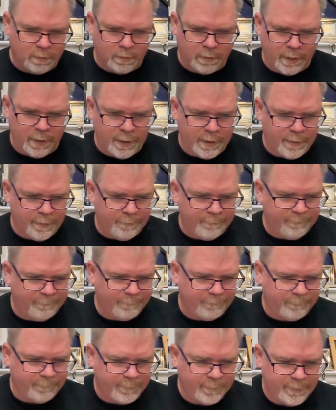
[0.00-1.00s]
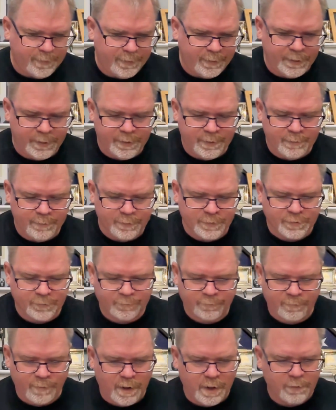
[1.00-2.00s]
Every year there's
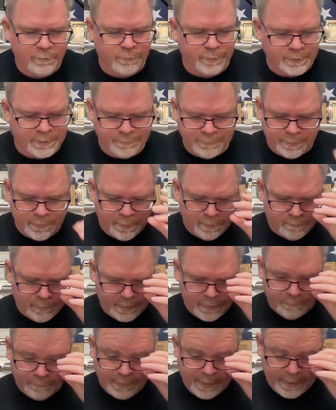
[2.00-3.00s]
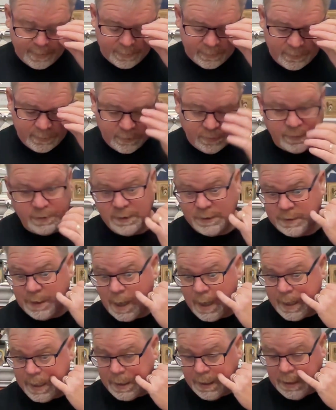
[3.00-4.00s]
Frogwarts put on by the Black Needle
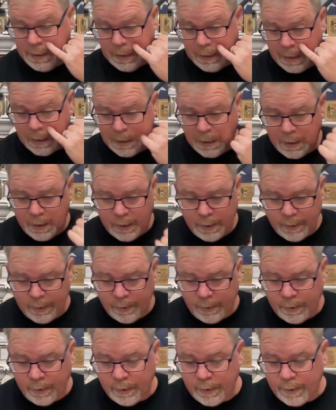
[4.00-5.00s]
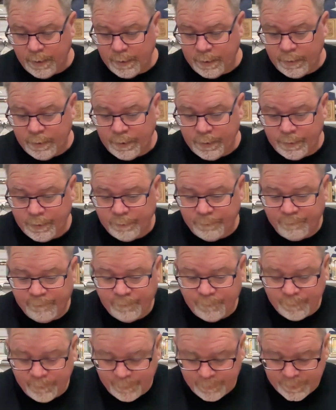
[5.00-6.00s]
Society, and
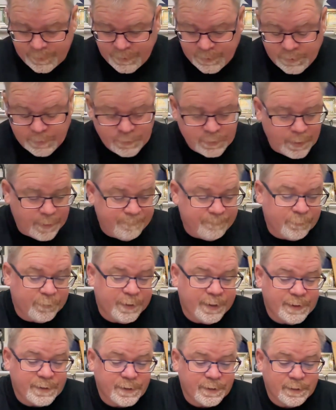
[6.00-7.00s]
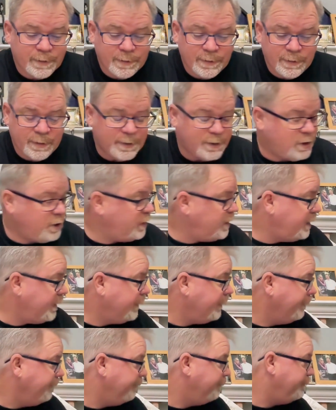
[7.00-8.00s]
for some reason this
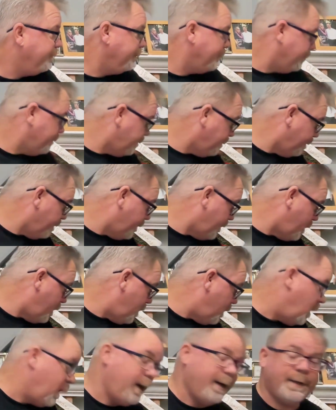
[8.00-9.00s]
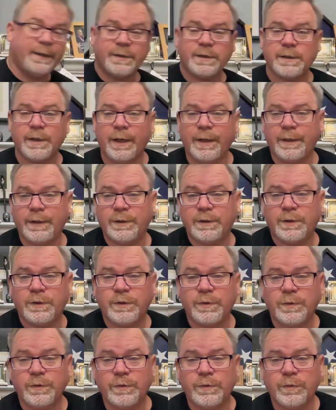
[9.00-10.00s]
year I decided
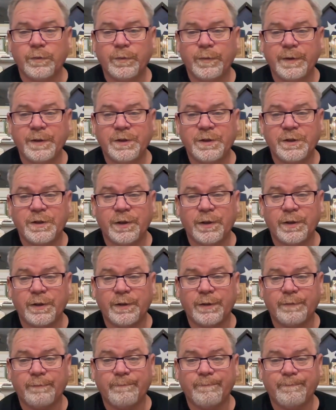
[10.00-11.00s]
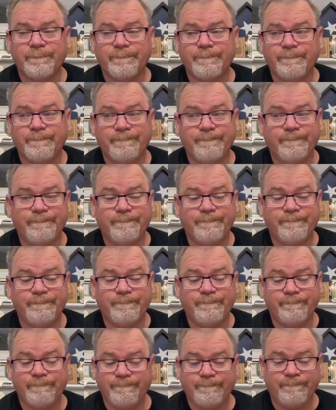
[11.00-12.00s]
to restart
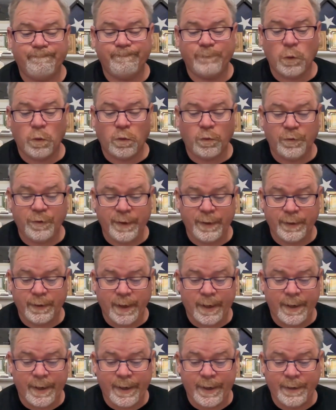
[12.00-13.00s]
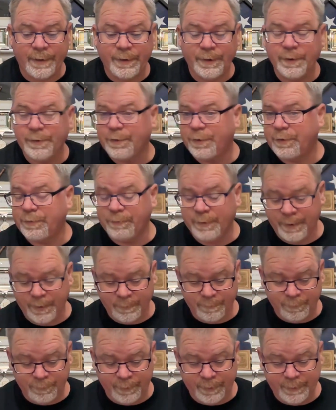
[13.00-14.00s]
the whole thing. I had year 2
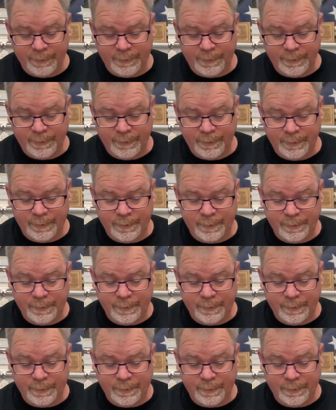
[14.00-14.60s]
completely